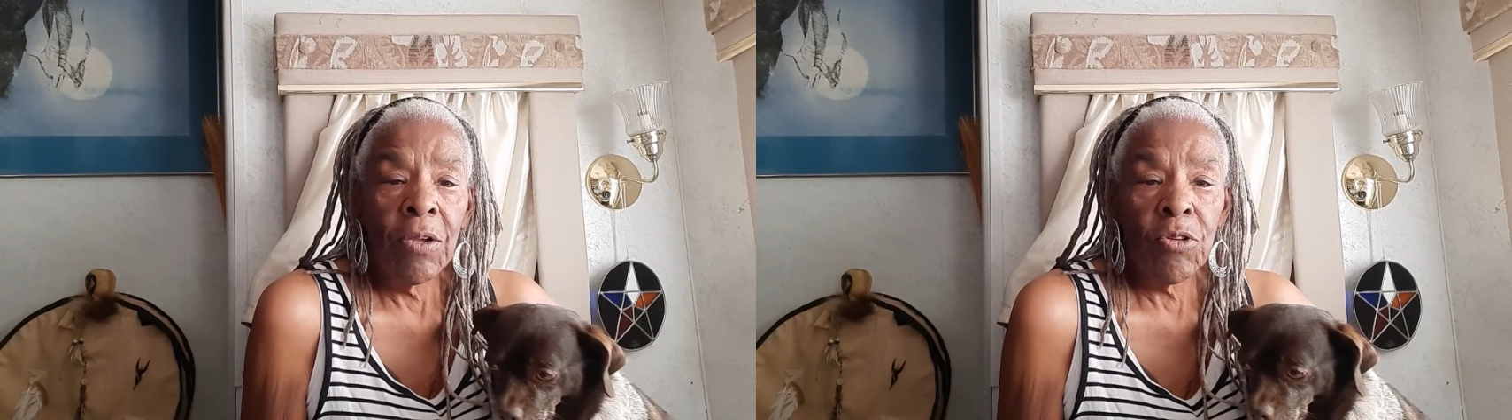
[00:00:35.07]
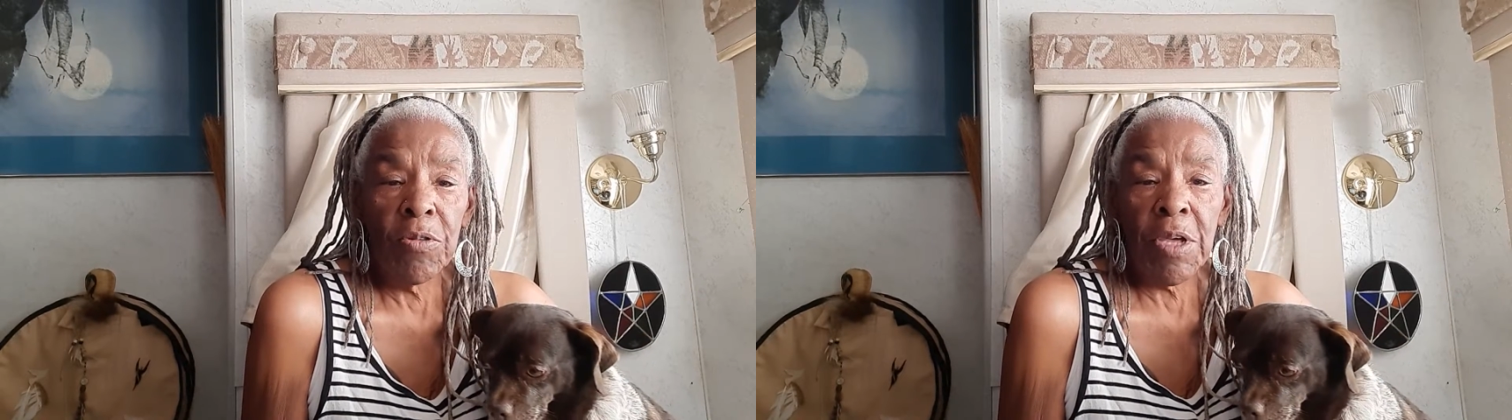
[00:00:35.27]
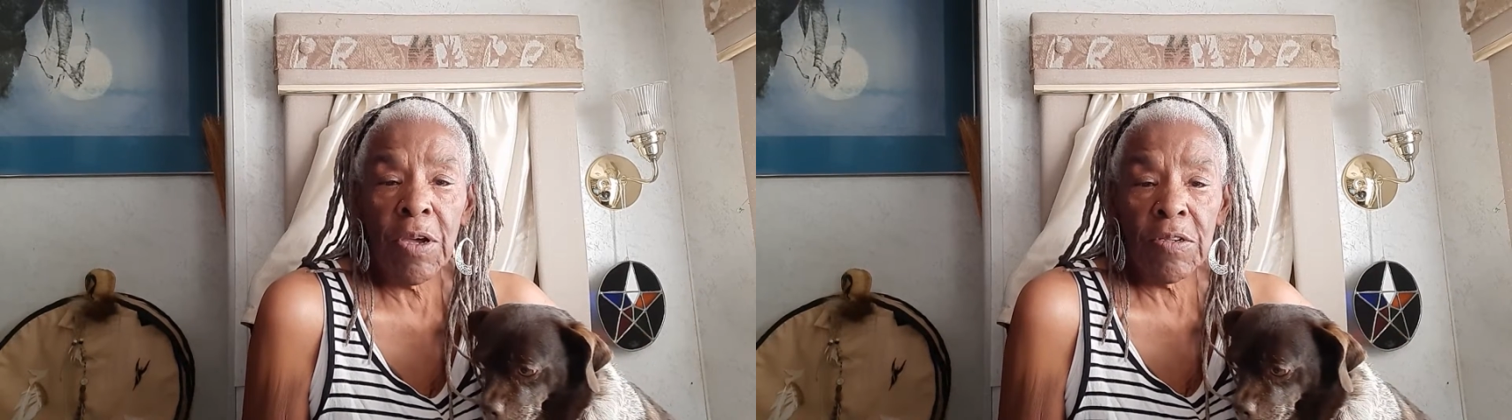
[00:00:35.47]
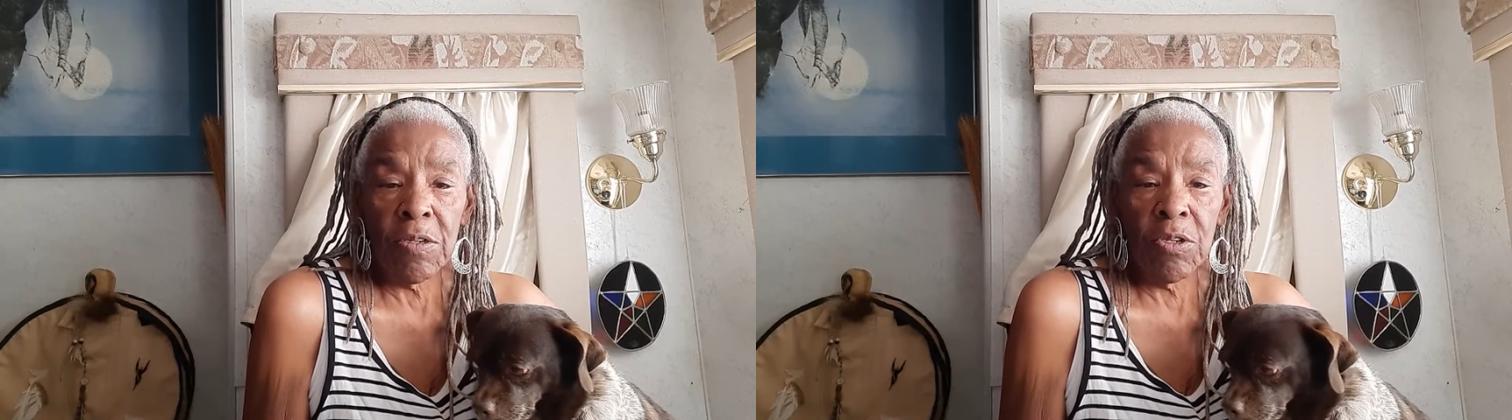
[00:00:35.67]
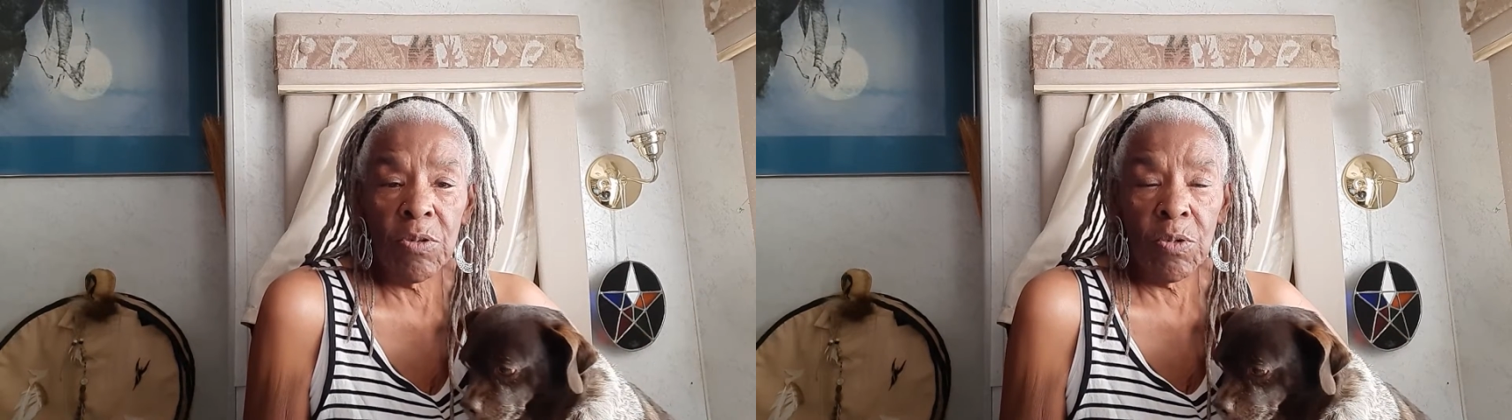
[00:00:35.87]

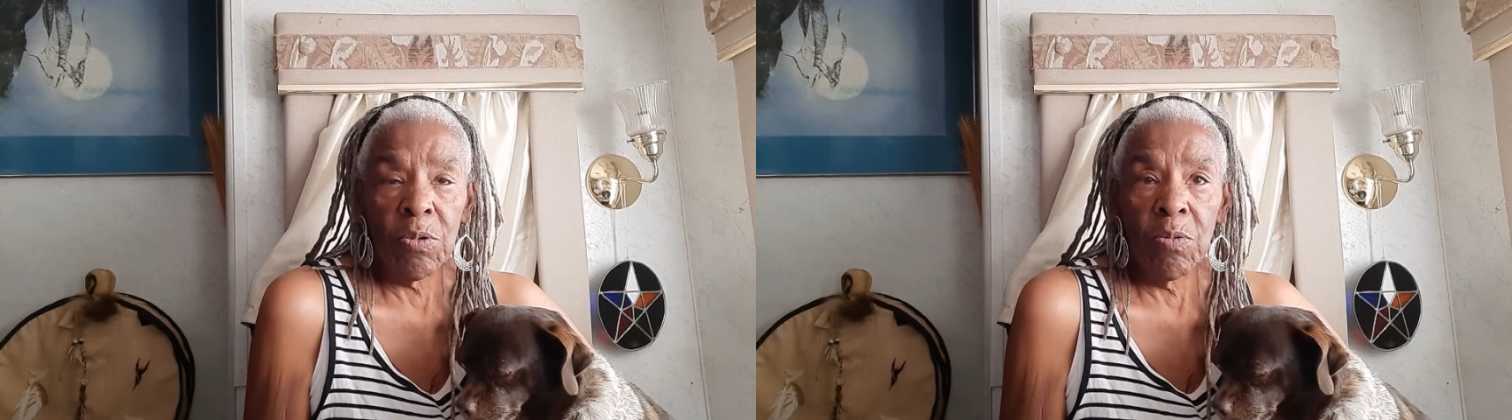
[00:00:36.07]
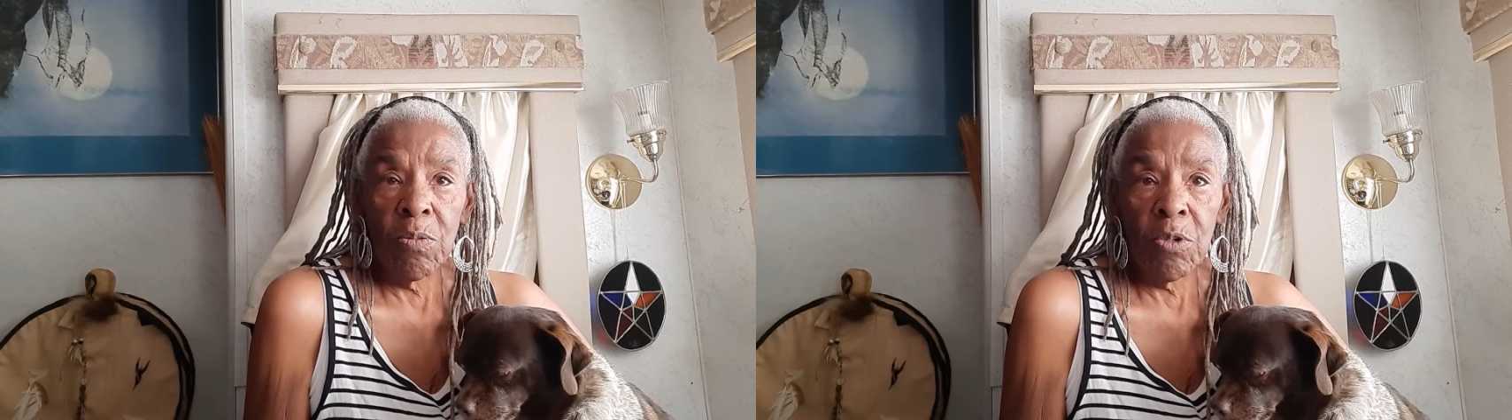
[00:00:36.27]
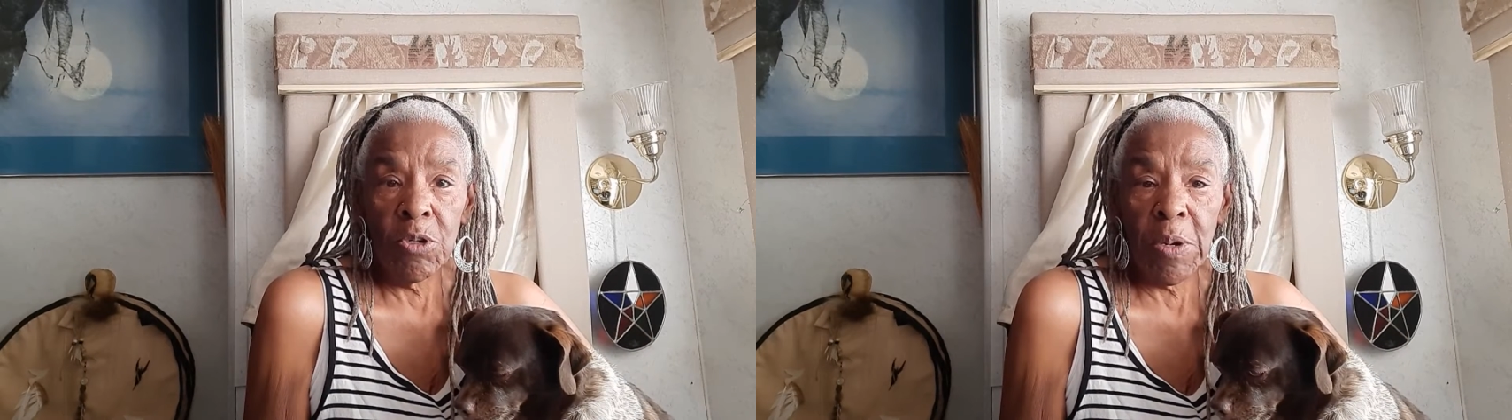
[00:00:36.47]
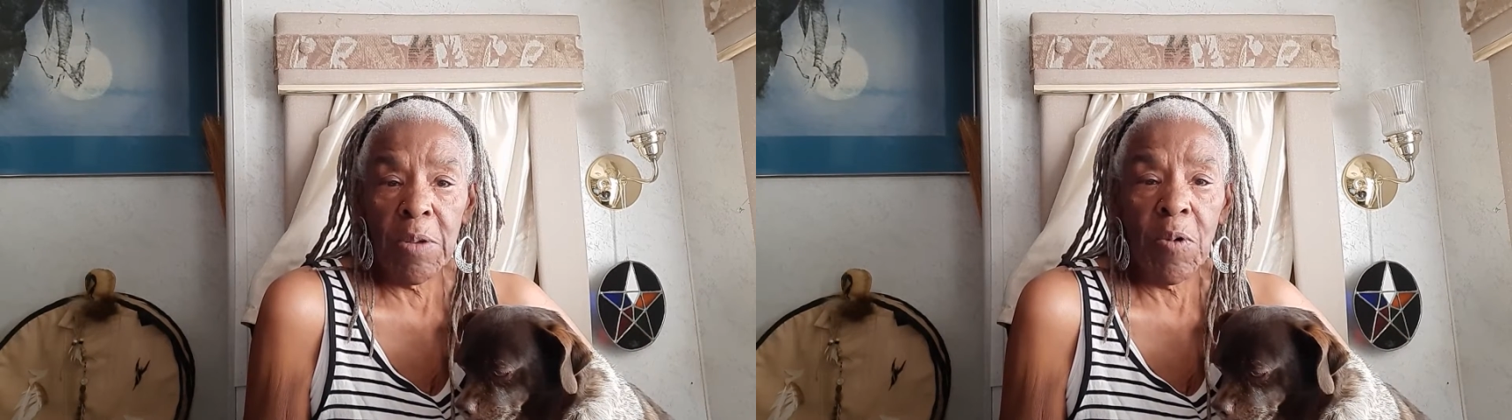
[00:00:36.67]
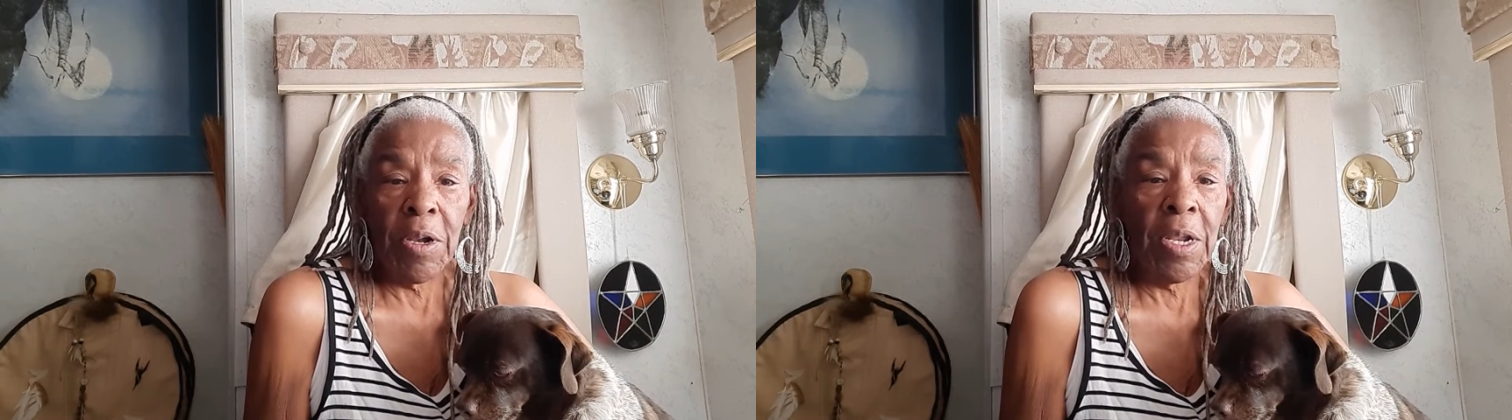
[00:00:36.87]

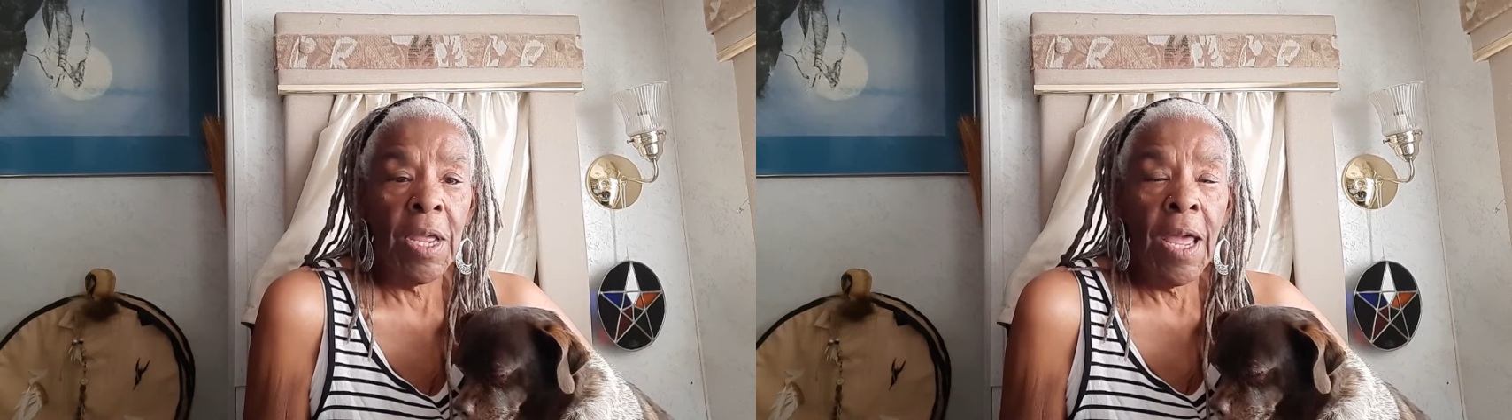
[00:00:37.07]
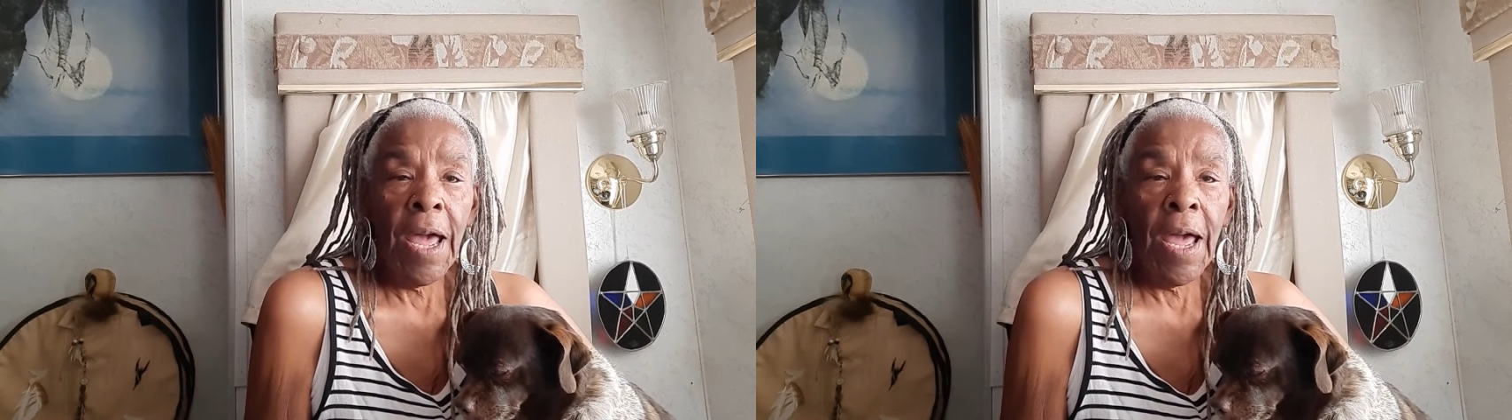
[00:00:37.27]
2021